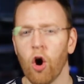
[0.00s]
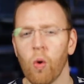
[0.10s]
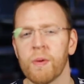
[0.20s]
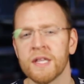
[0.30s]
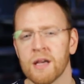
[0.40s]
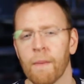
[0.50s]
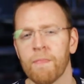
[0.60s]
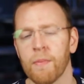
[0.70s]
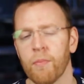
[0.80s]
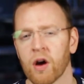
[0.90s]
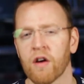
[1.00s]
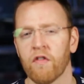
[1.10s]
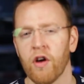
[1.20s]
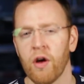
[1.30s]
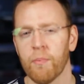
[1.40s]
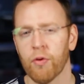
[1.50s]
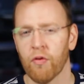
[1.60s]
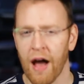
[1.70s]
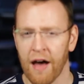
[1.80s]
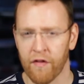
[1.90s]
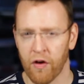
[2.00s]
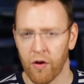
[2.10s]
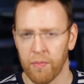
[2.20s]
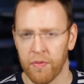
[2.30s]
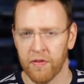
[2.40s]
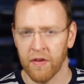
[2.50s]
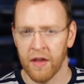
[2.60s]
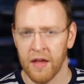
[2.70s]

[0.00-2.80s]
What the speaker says: opens up the book of Proverbs.